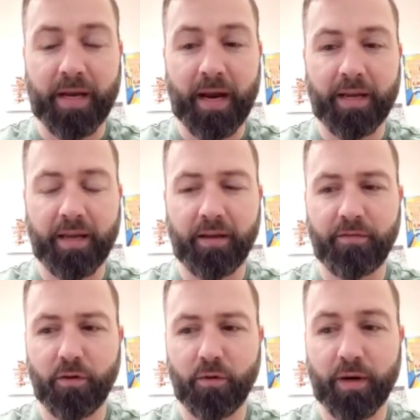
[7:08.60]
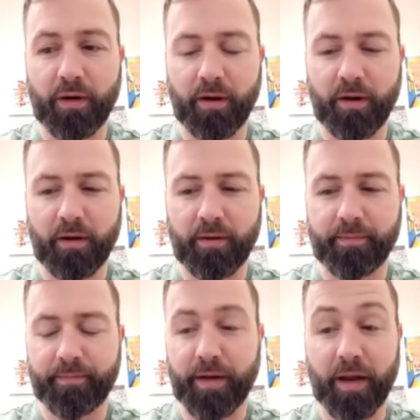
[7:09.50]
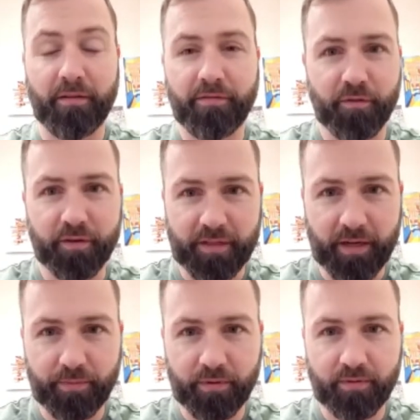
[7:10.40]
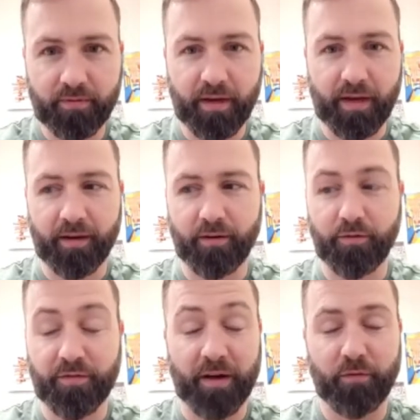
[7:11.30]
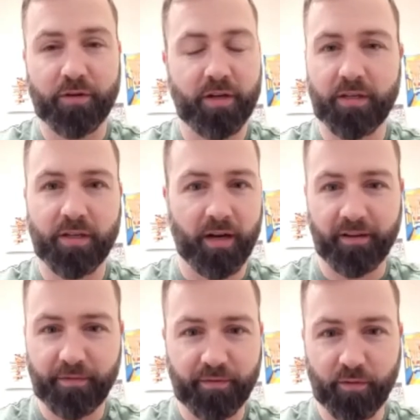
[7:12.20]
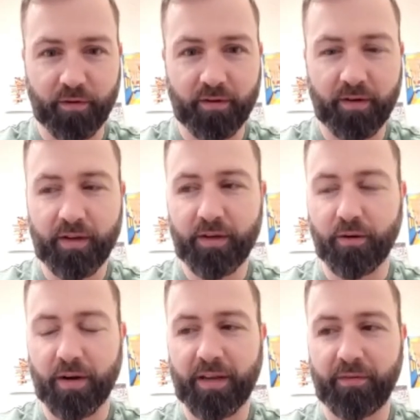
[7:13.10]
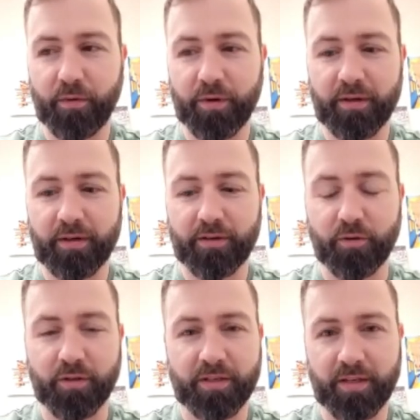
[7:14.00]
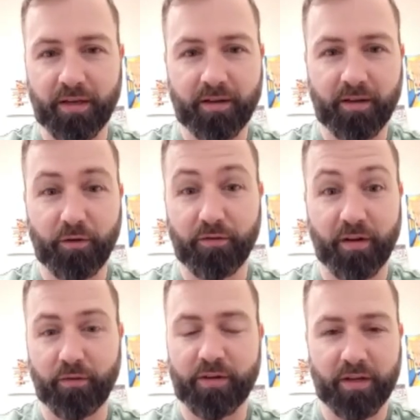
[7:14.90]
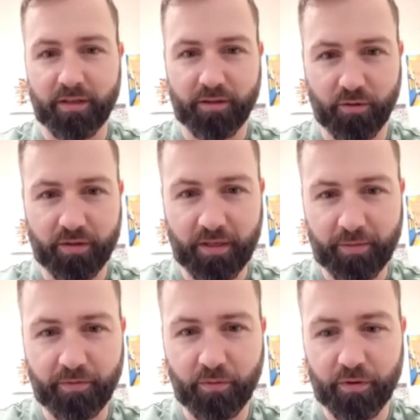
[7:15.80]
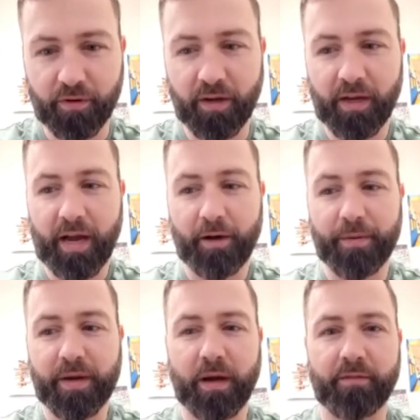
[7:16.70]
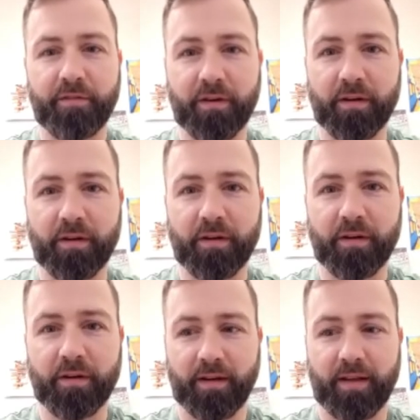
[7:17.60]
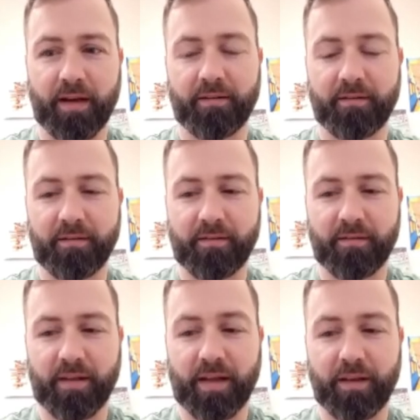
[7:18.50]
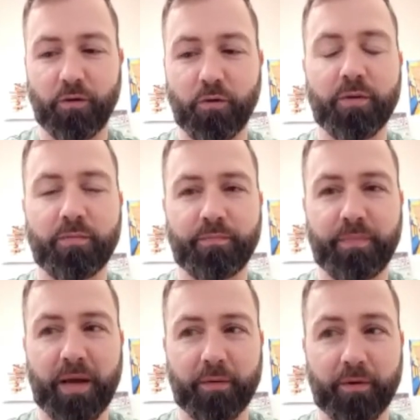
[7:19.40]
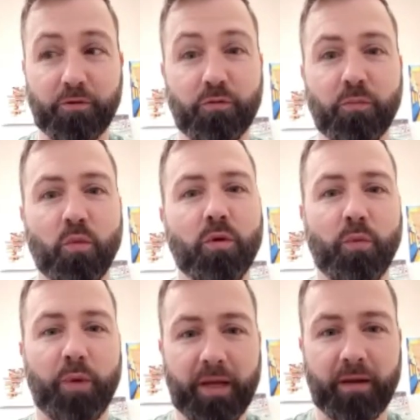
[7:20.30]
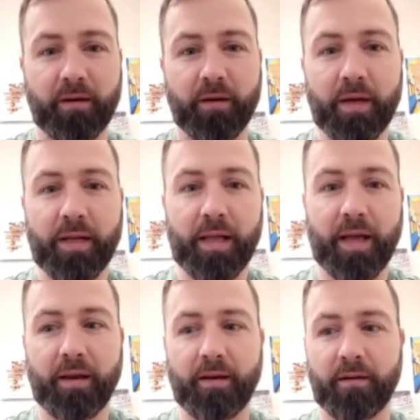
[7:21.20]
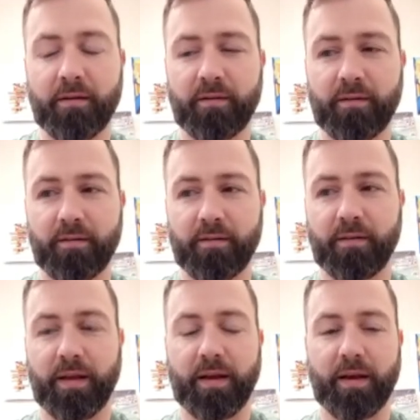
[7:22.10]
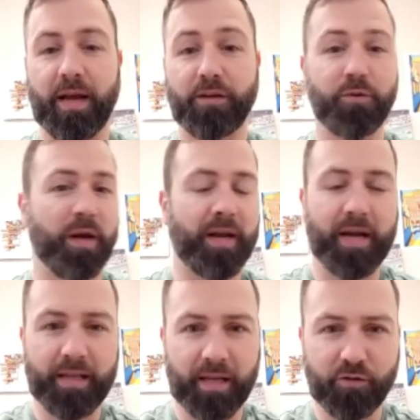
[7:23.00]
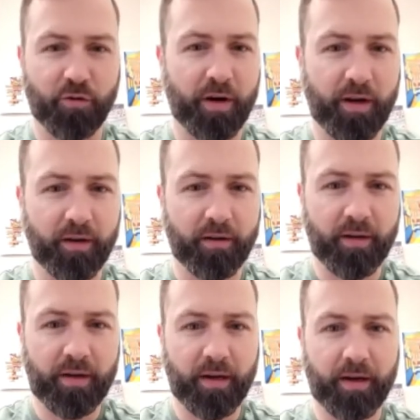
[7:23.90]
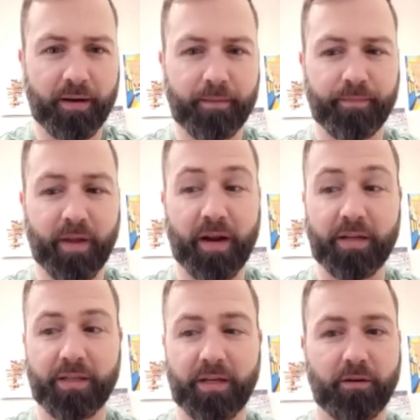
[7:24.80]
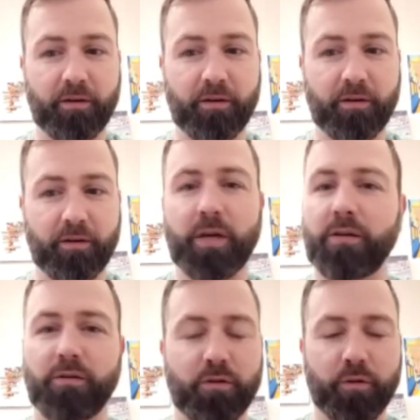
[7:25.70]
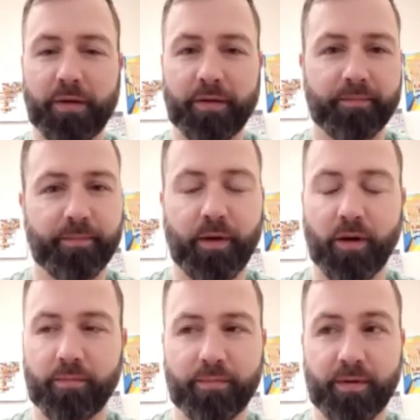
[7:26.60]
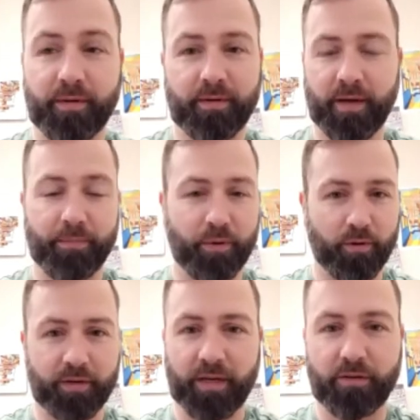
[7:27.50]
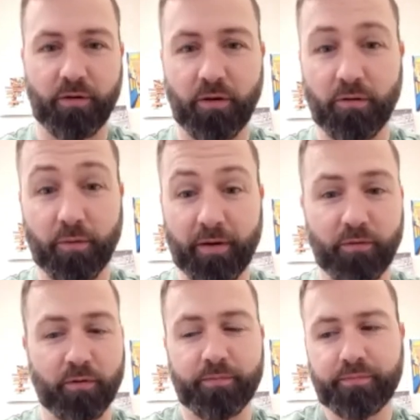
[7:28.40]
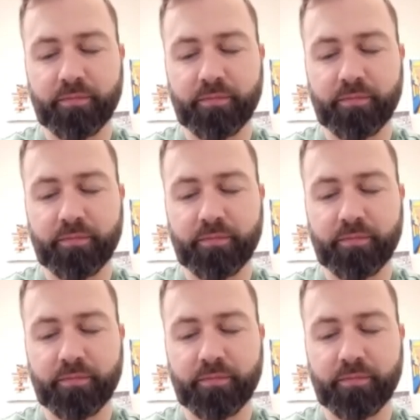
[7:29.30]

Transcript: and I gave you an, uh, a knife for example and you've never touched a knife before or I give you a short stick and you've never touched a short stick before, I'd be confident that that that you would be able to do more with it than than had you not had that training. Um, and I said, here, just pretend you're doing, you know, kempo or Tang Soo Do or whatever